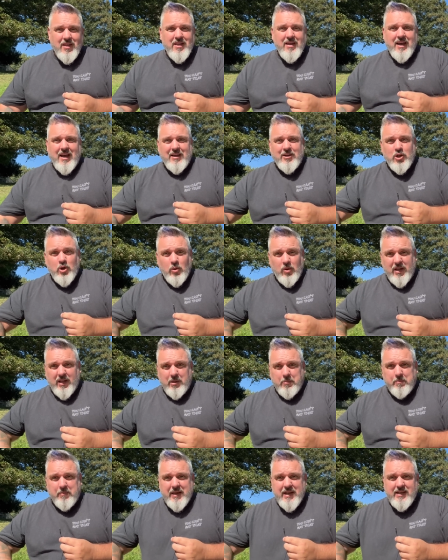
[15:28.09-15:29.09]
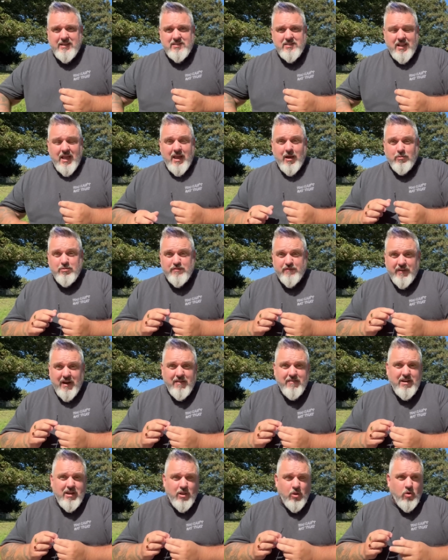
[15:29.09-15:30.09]
I know little bits. Like, I was
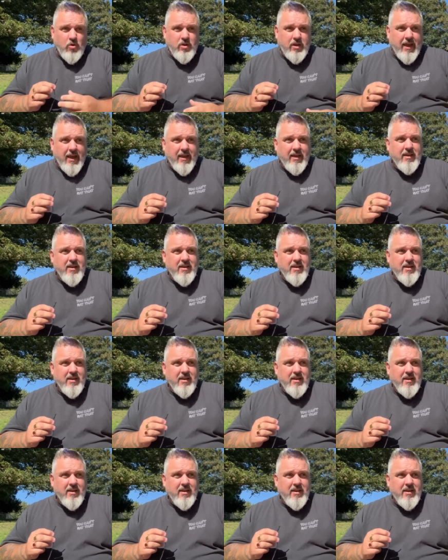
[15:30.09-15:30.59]
very lucky